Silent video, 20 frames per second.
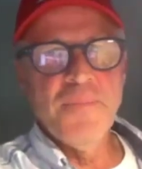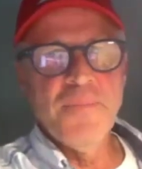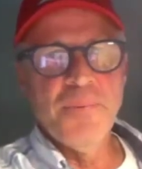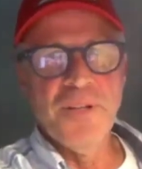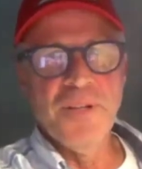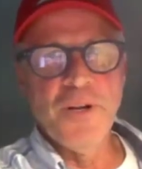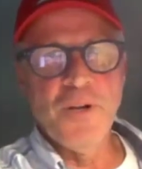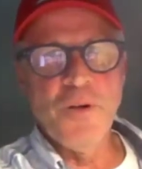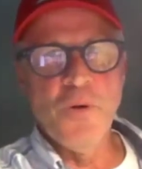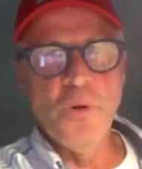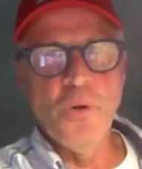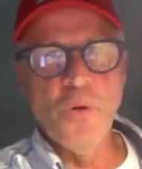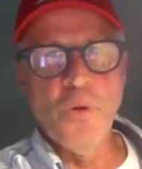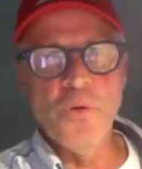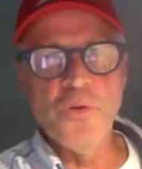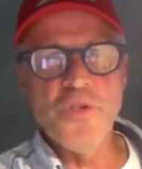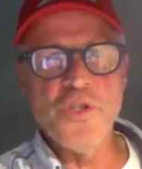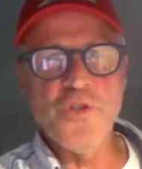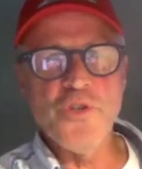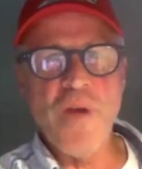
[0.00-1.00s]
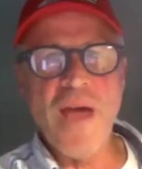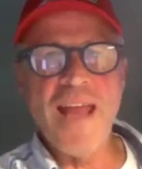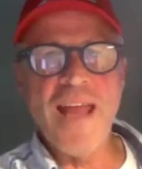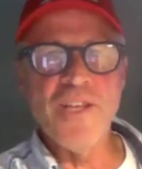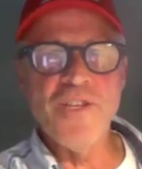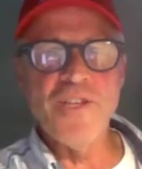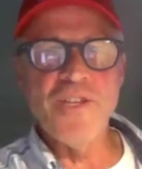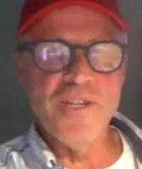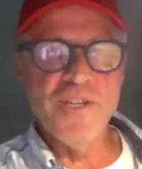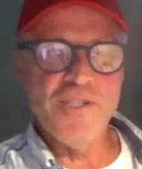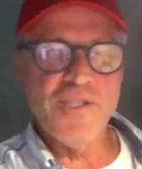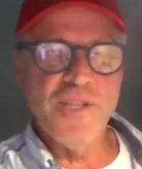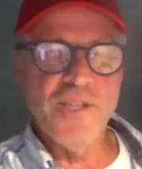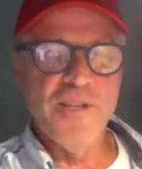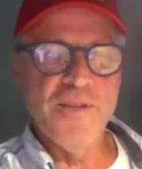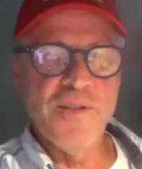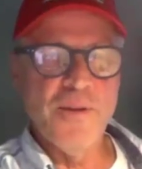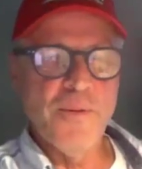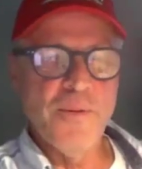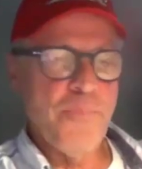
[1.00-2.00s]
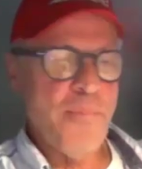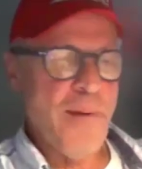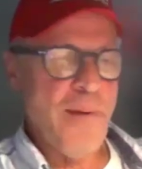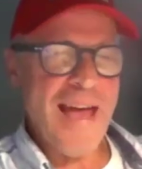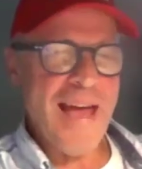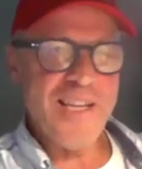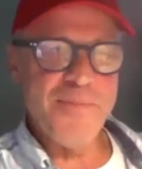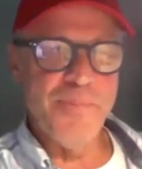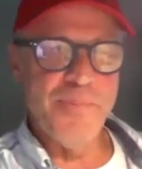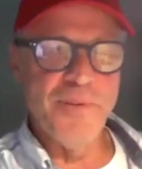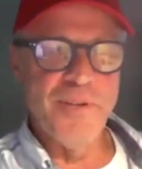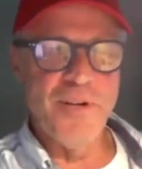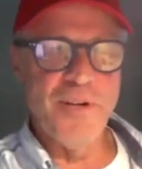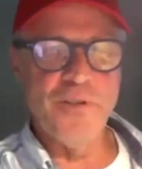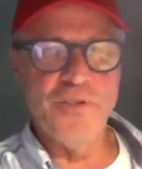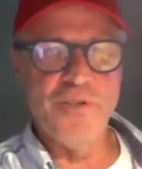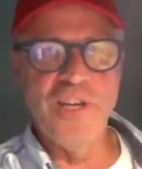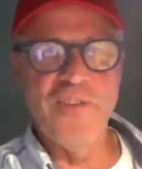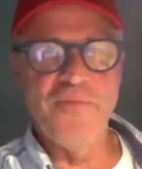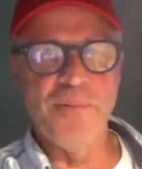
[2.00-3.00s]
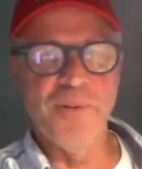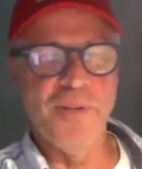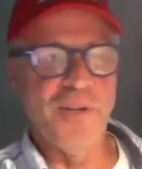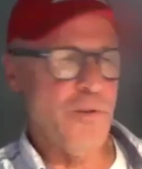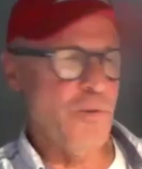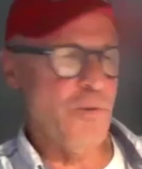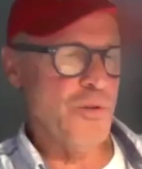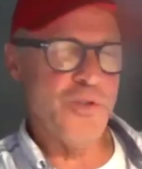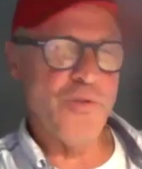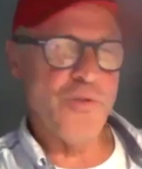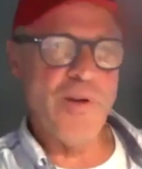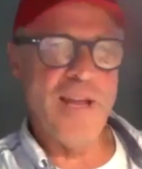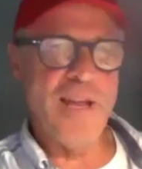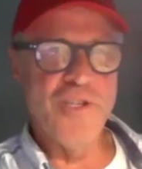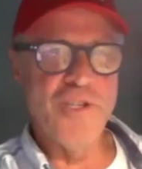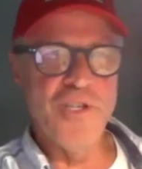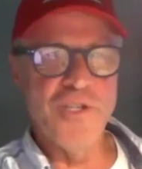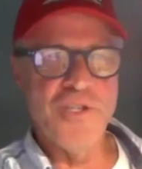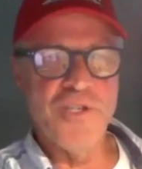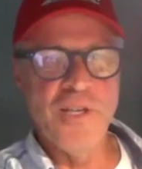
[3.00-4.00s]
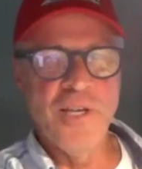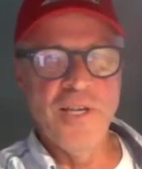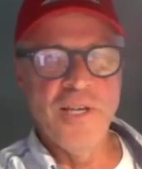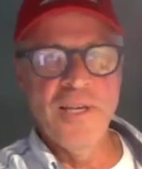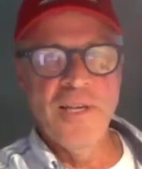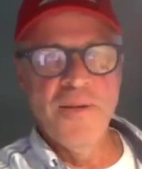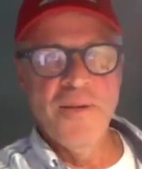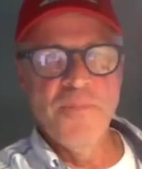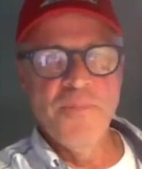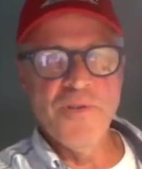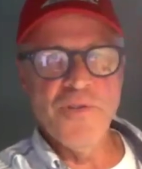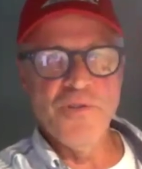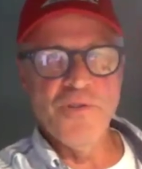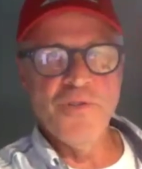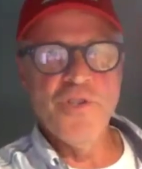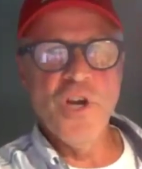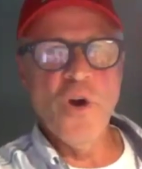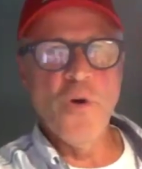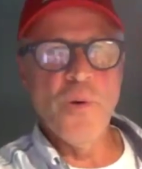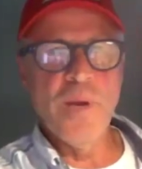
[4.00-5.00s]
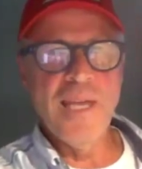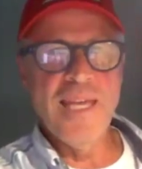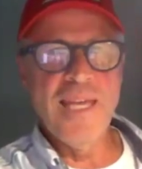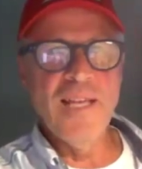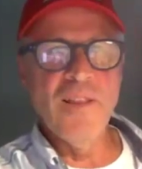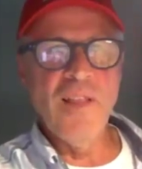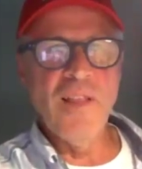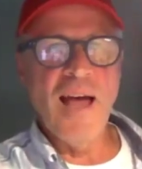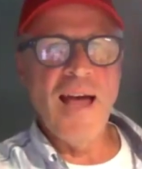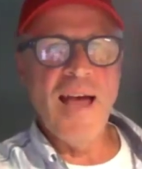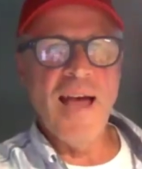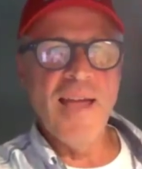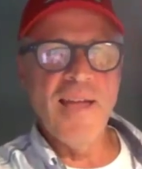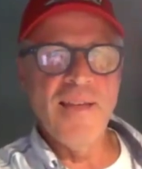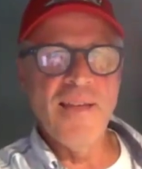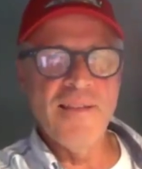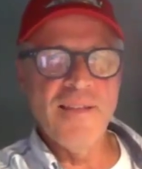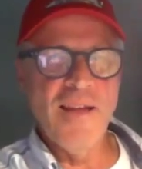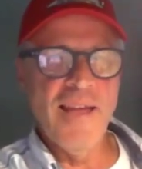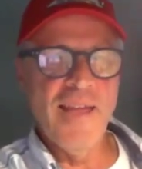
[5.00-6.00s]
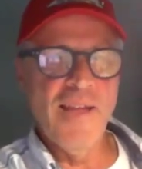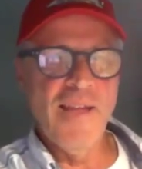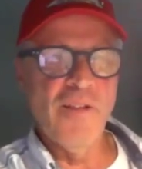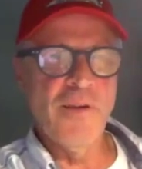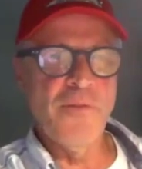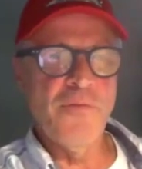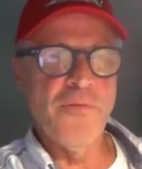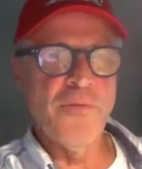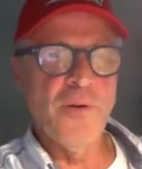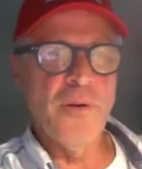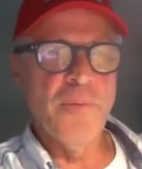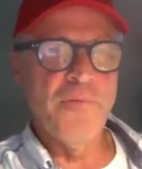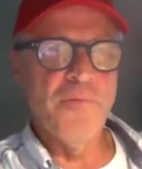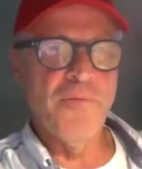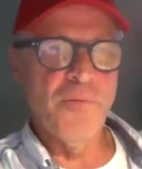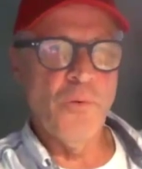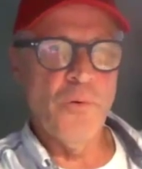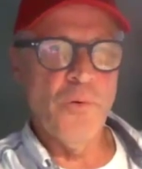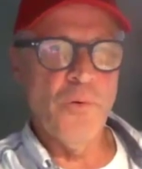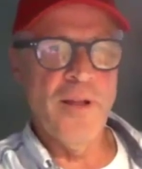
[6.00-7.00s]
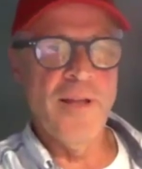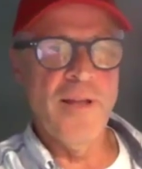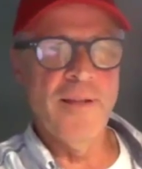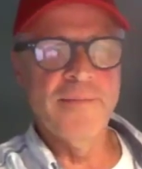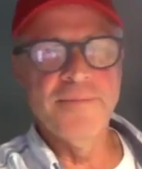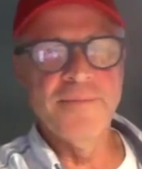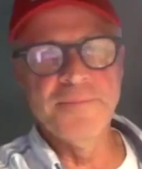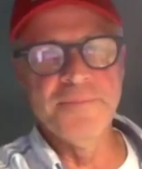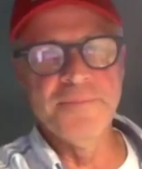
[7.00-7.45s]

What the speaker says: political strategist, the PAC's chief political strategist, Mr. Joe Eli, hailing from Florida.